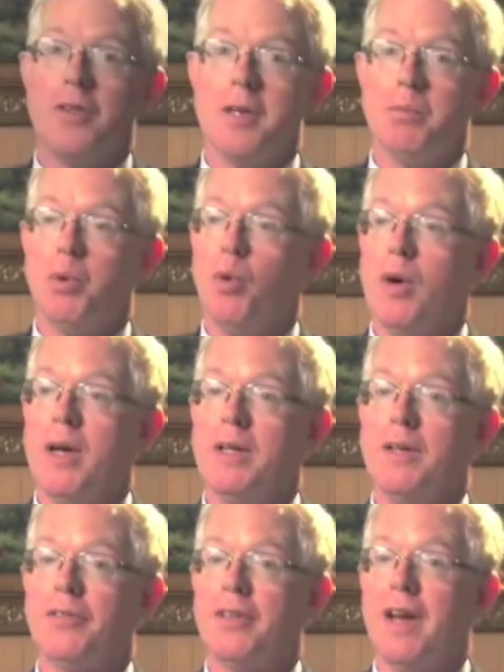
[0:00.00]
employee
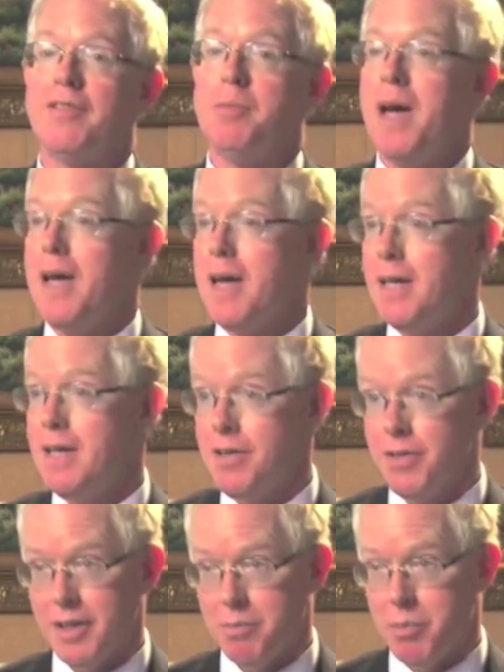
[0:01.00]
doesn't have to pay
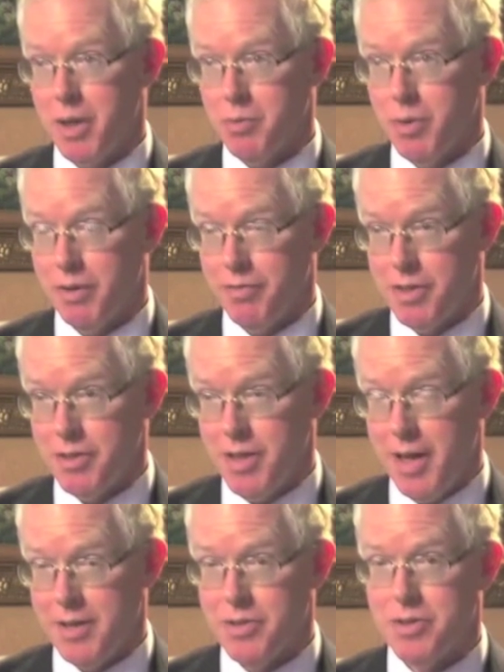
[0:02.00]
anything to bring one of these
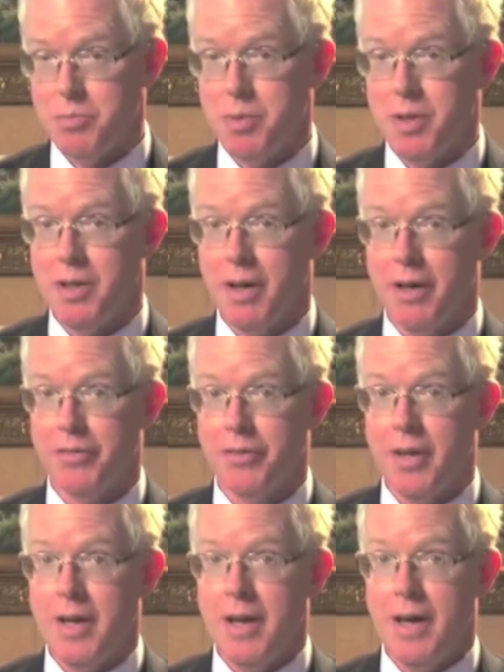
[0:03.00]
cases because
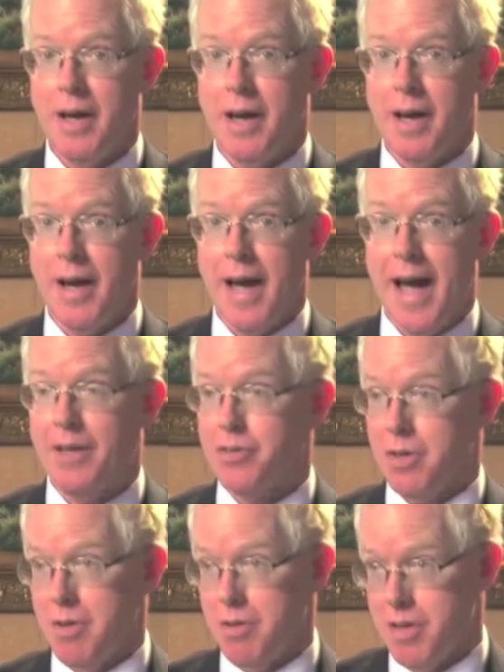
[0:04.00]

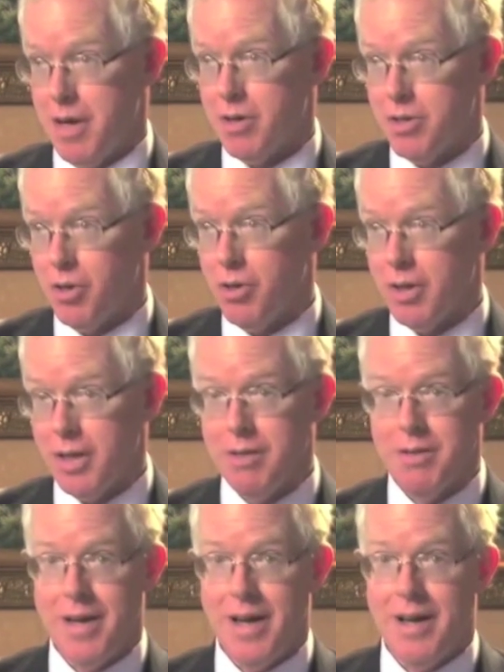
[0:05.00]
as their attorney,
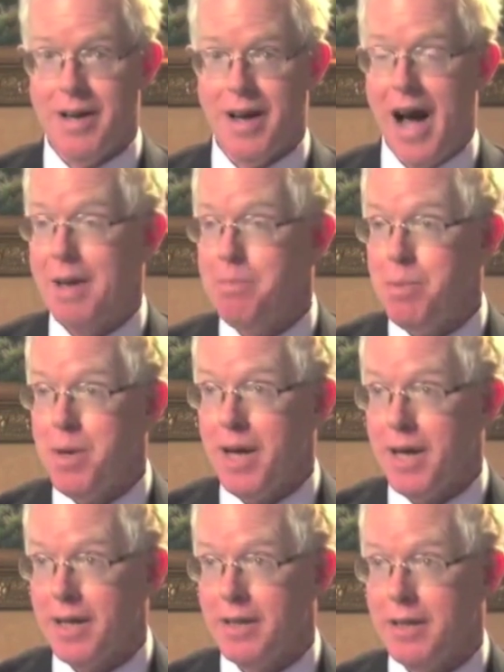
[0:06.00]
I'm
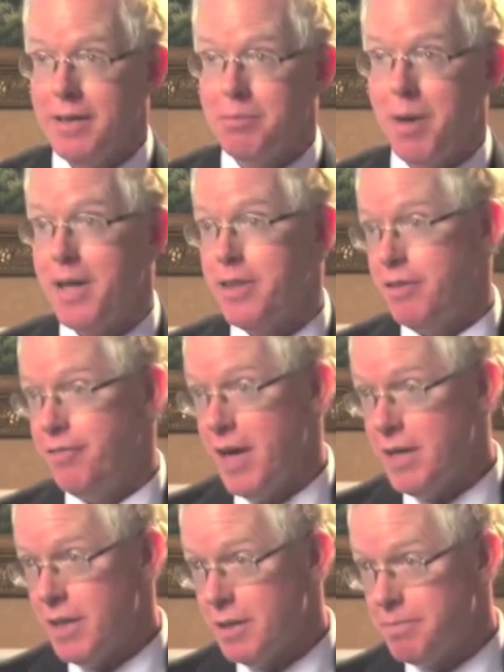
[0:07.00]
paid by the
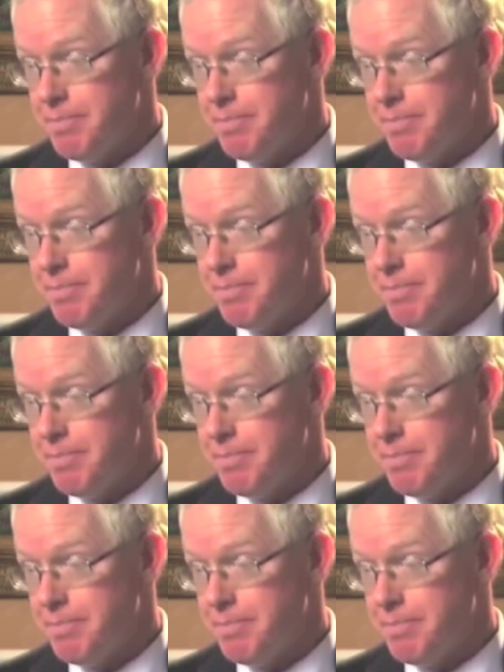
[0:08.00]
defendant.